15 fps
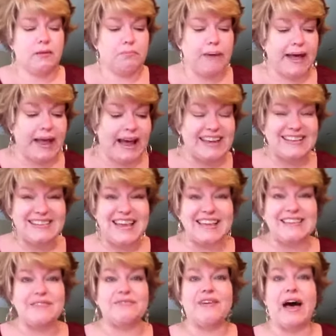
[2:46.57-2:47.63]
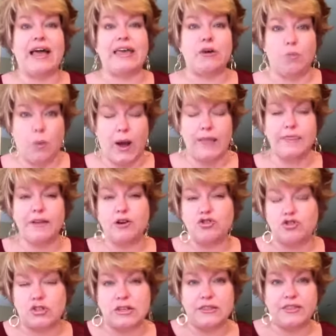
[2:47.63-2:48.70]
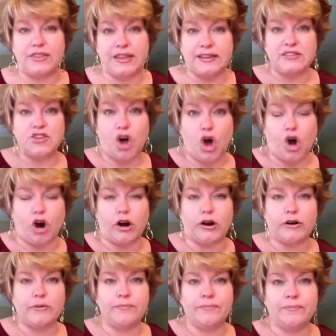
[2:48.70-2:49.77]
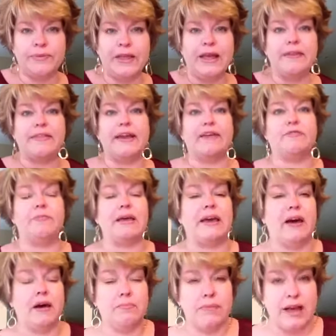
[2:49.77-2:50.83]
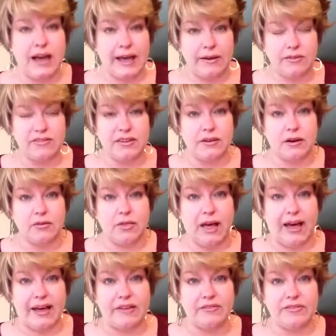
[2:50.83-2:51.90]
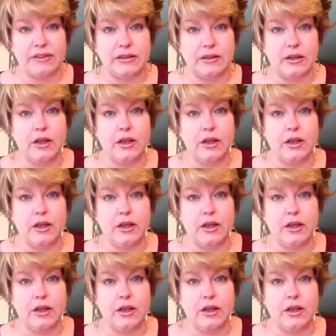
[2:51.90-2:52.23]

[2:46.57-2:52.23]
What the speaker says: By identifying what those good things are that have become the idols in our life,